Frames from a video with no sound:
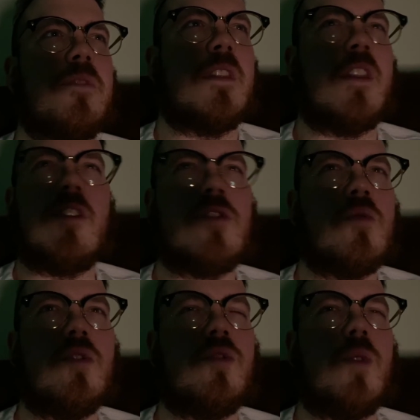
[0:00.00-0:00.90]
there's a
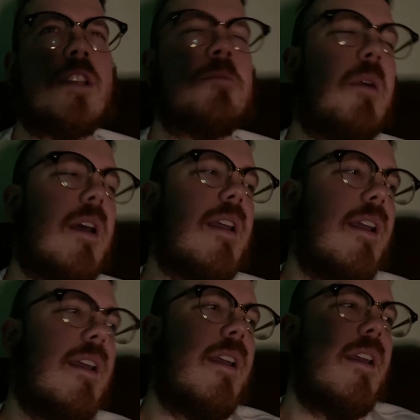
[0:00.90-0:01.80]
cool twist, but
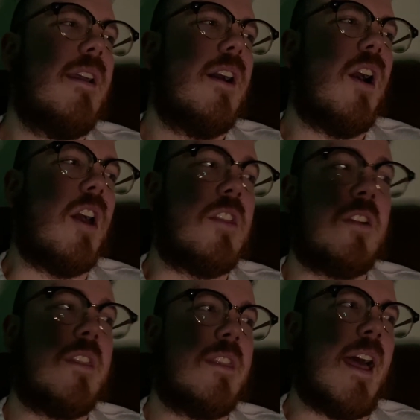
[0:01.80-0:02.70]
other
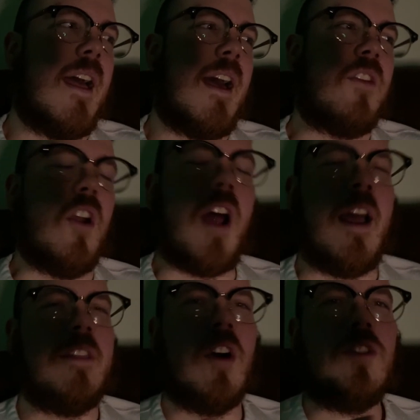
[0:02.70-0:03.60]
than that,
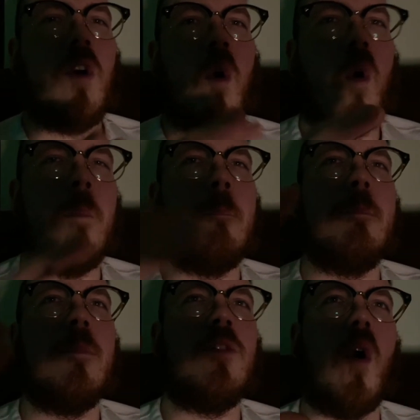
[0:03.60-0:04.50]
I thought
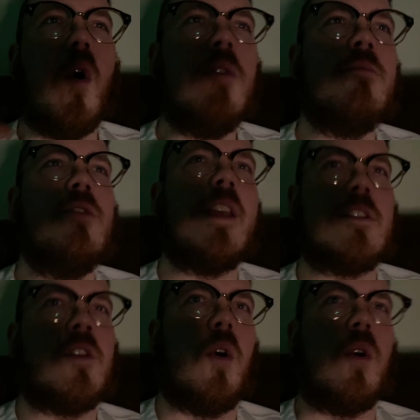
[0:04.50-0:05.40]
the whole movie as
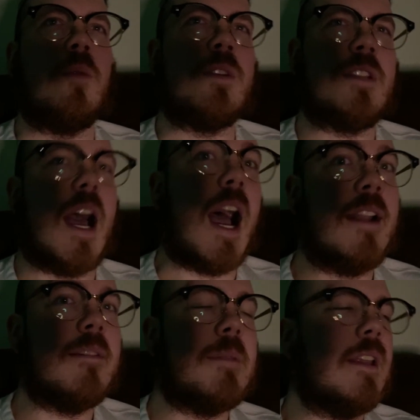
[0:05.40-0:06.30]
a whole was kind
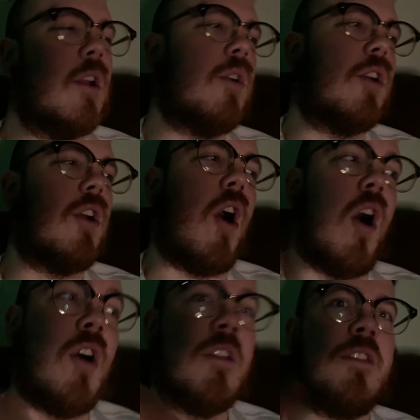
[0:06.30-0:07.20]
of mediocre,
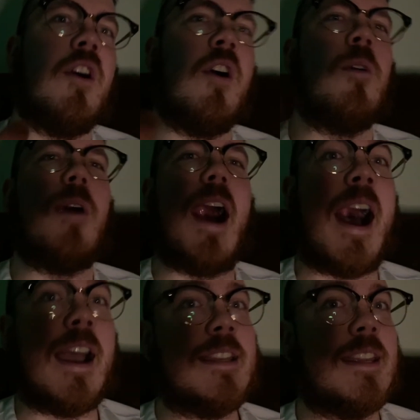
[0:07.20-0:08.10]
although
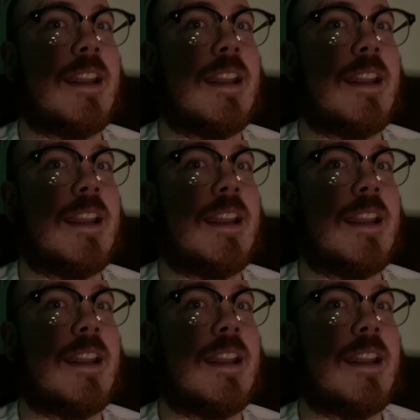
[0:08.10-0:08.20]
I did